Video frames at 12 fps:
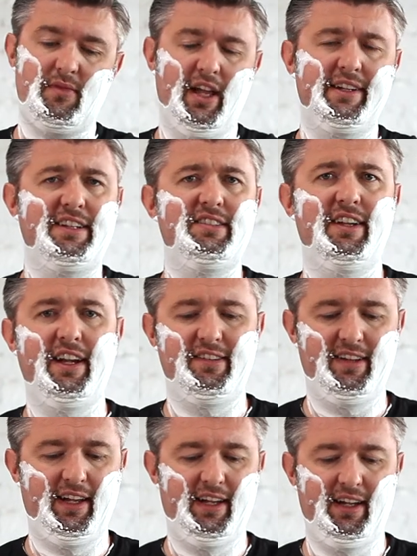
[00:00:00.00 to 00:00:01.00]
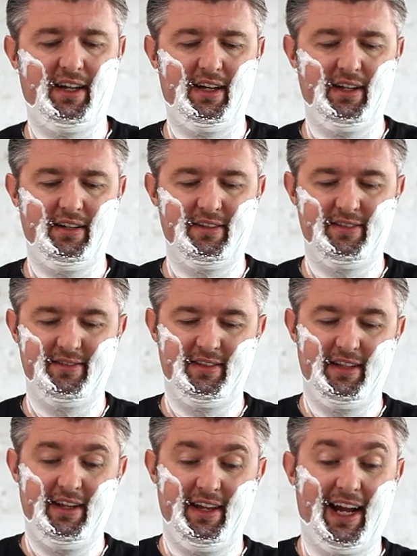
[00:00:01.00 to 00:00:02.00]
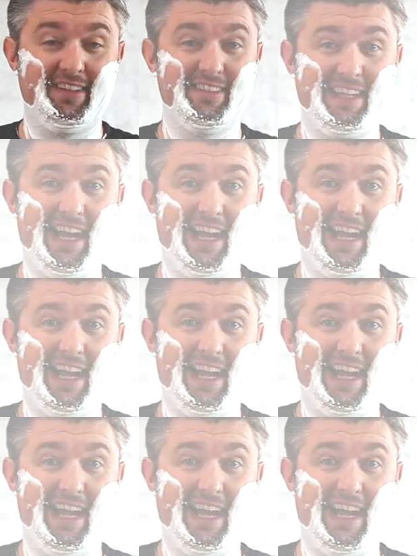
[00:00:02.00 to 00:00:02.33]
And he said, it's a, uh, it's a